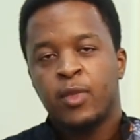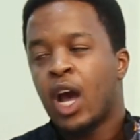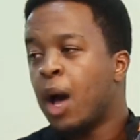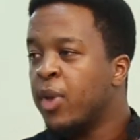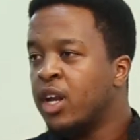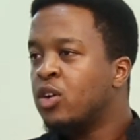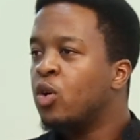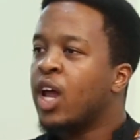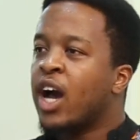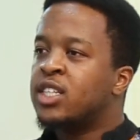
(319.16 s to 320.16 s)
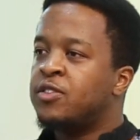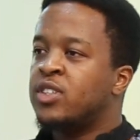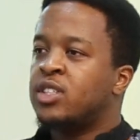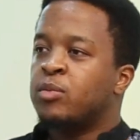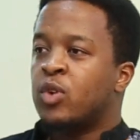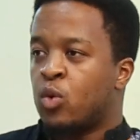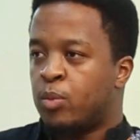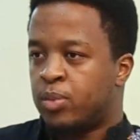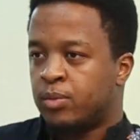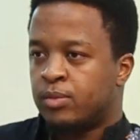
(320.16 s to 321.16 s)
a medical activism
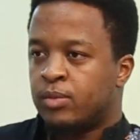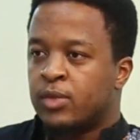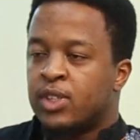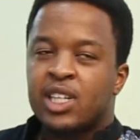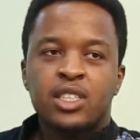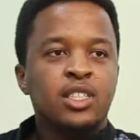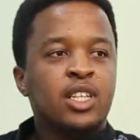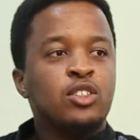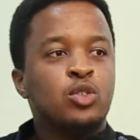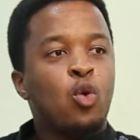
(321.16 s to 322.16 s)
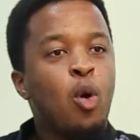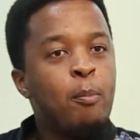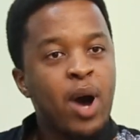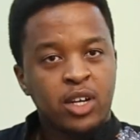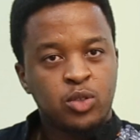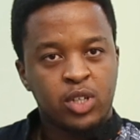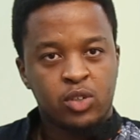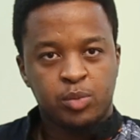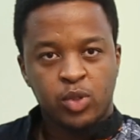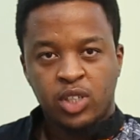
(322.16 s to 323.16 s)
group that intends to go back to the
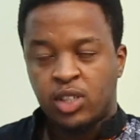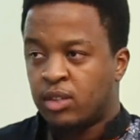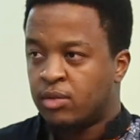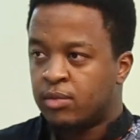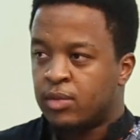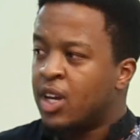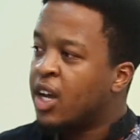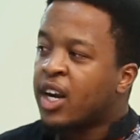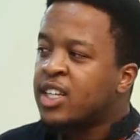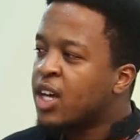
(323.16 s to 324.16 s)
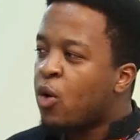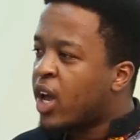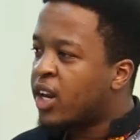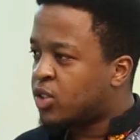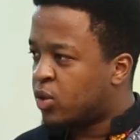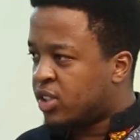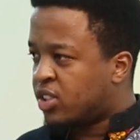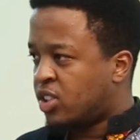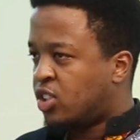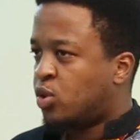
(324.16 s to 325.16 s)
community, raise awareness on
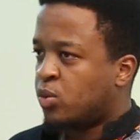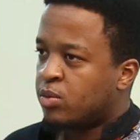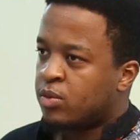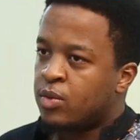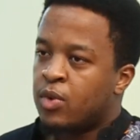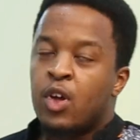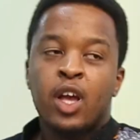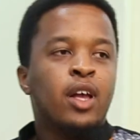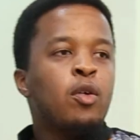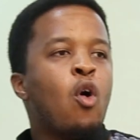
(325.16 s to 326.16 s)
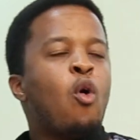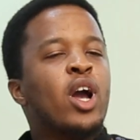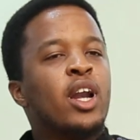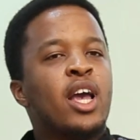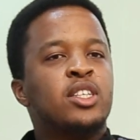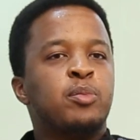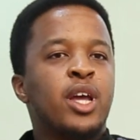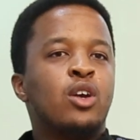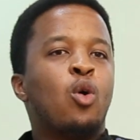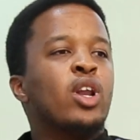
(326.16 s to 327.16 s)
this issue, organize
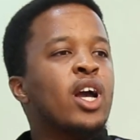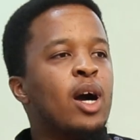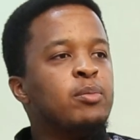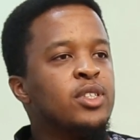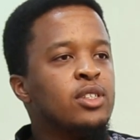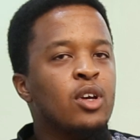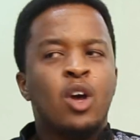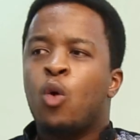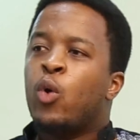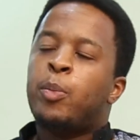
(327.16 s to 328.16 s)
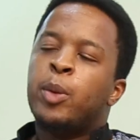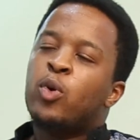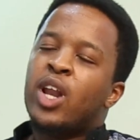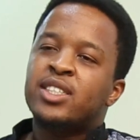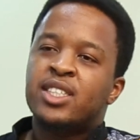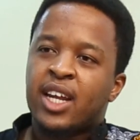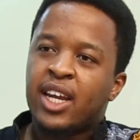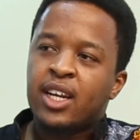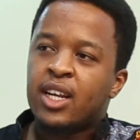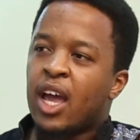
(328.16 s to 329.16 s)
medical camps where people are
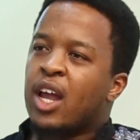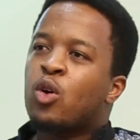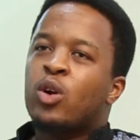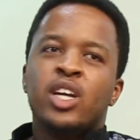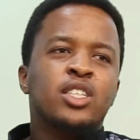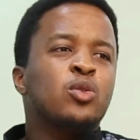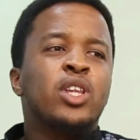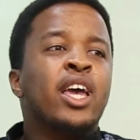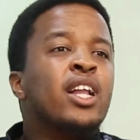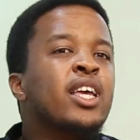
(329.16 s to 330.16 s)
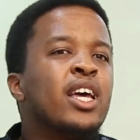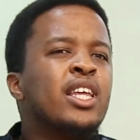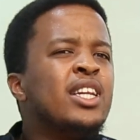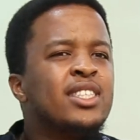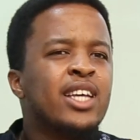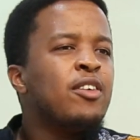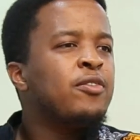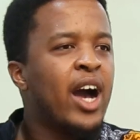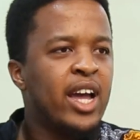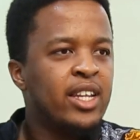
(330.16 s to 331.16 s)
screened and connected to the healthcare they deserve
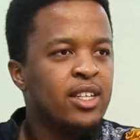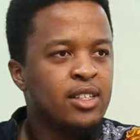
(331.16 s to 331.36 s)
early.